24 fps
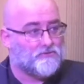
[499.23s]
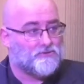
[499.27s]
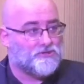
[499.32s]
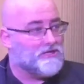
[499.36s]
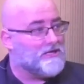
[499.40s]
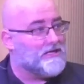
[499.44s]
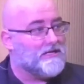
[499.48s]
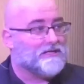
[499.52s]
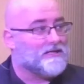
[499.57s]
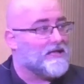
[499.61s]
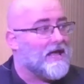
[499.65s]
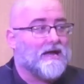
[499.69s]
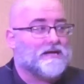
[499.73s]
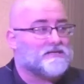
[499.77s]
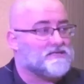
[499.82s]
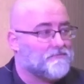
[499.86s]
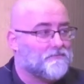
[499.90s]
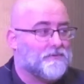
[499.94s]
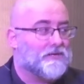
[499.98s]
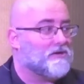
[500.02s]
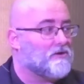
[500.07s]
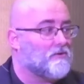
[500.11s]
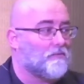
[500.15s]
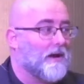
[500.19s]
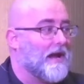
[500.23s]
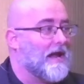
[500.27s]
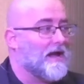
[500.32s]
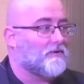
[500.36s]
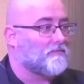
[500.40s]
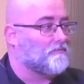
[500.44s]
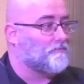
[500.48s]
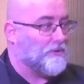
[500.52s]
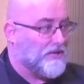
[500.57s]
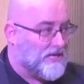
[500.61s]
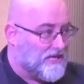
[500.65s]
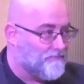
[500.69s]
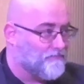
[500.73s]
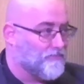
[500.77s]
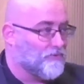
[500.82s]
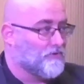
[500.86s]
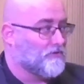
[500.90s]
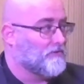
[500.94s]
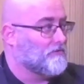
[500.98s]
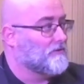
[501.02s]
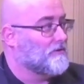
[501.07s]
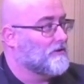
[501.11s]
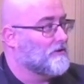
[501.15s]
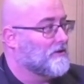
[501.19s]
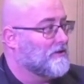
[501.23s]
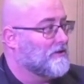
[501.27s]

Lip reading: She didn't like to be around people.